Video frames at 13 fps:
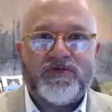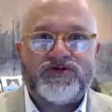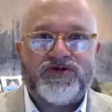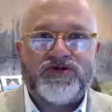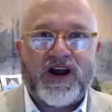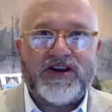
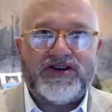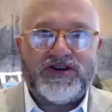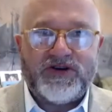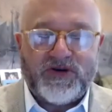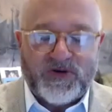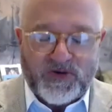try
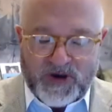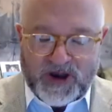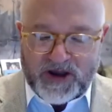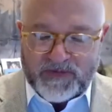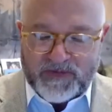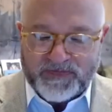
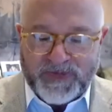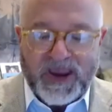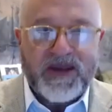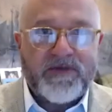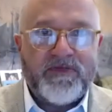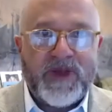to
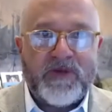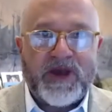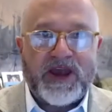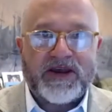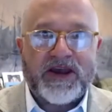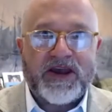
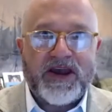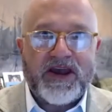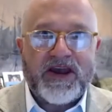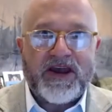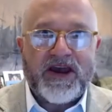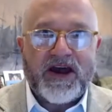mimic
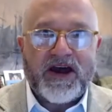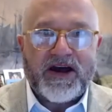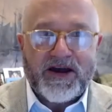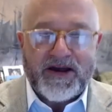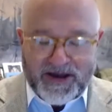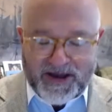
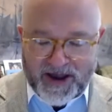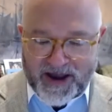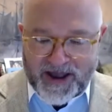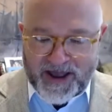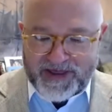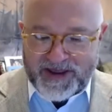
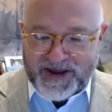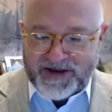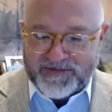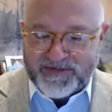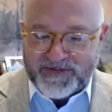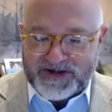
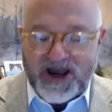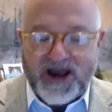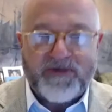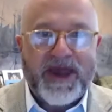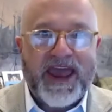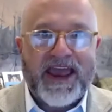the
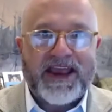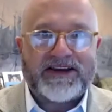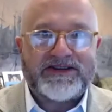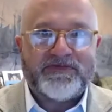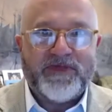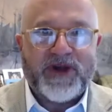Tom
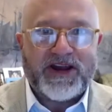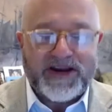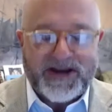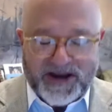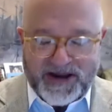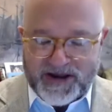Hanks, but
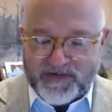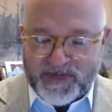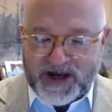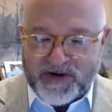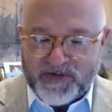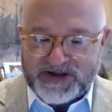
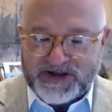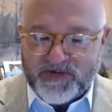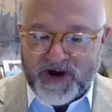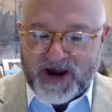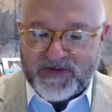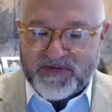it was a
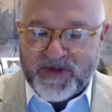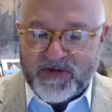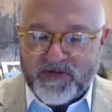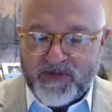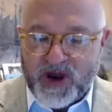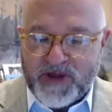great
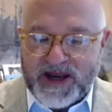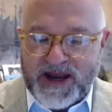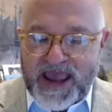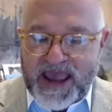moment.